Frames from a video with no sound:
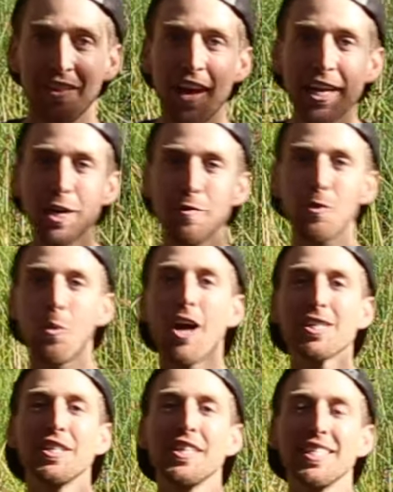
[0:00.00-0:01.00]
Thank you for
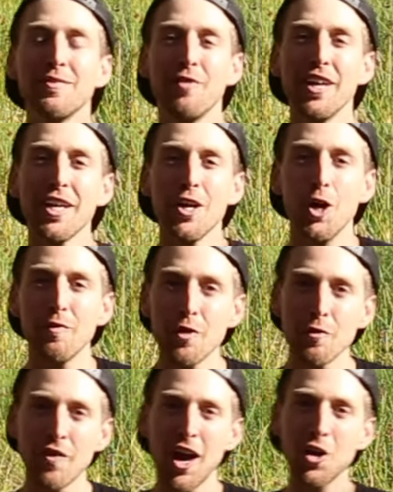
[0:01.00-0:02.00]
watching this video. If
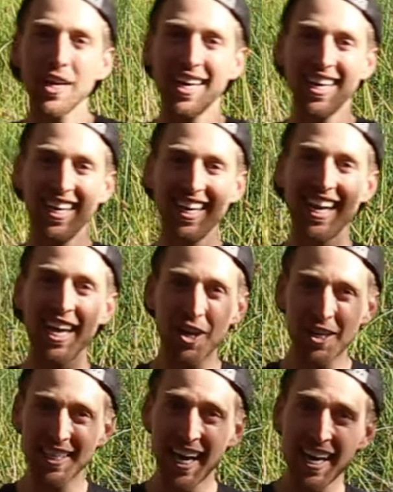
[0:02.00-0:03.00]
you found it
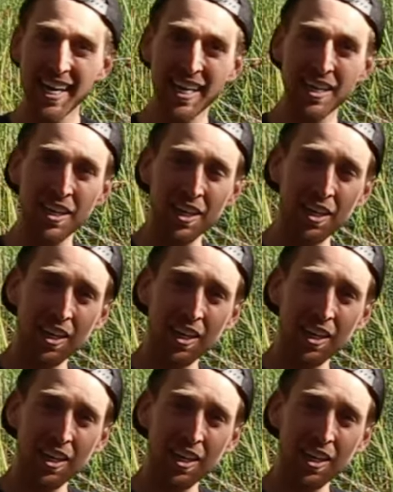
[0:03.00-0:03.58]
entertaining,